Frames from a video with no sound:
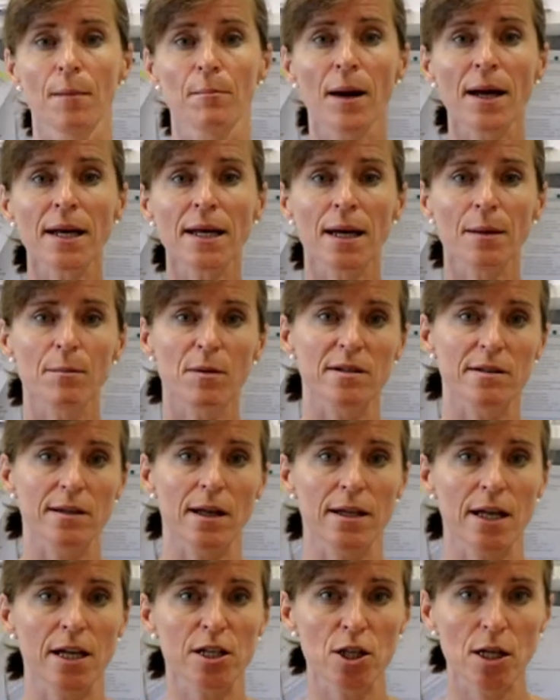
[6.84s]
My name is
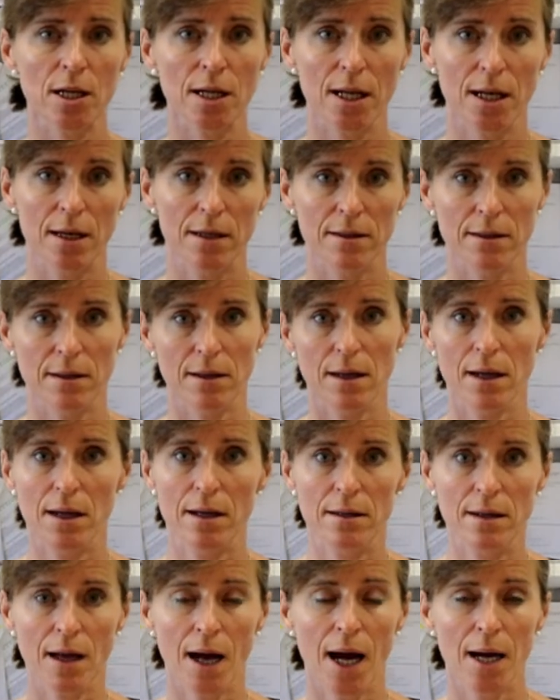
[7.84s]
Natasha Kleiter
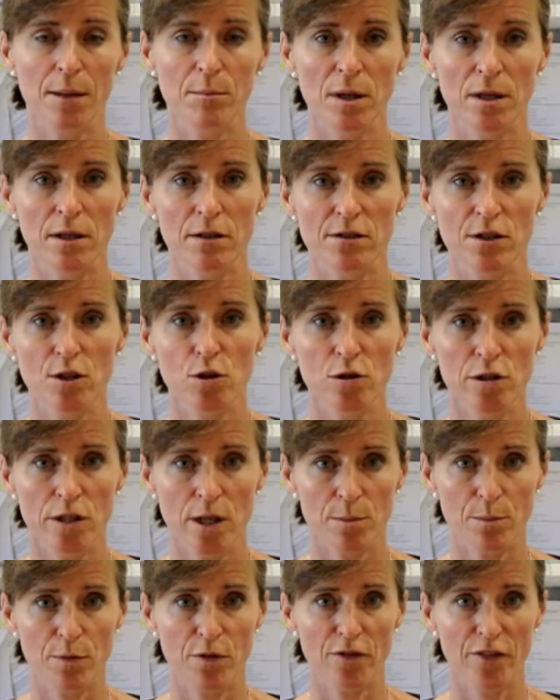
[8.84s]
and I'm an
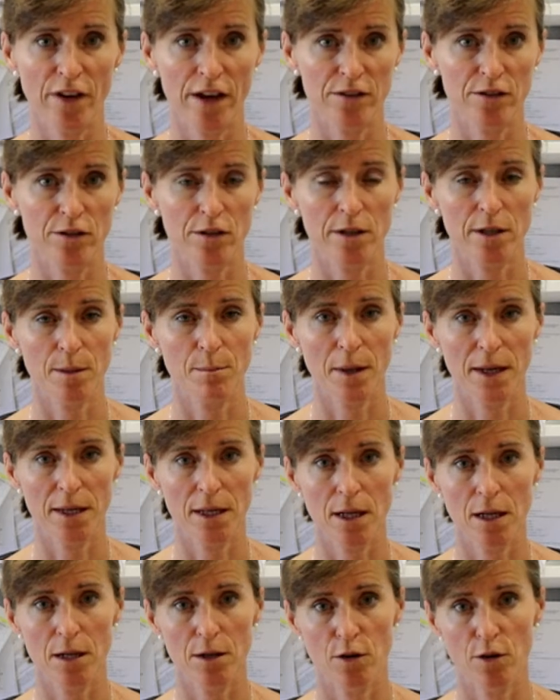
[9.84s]
Associate Professor at the
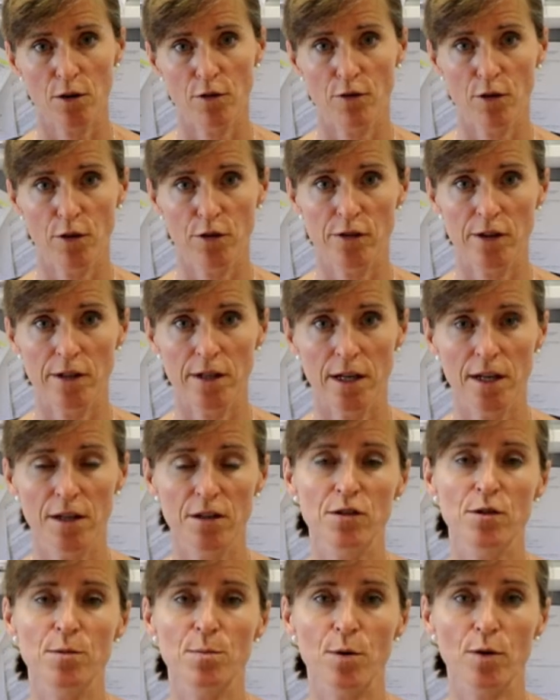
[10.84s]
Medical University
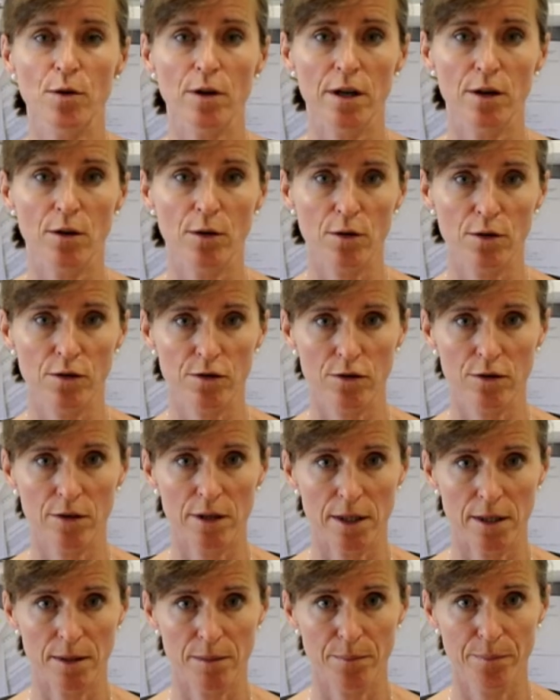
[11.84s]
Innsbruck in Austria.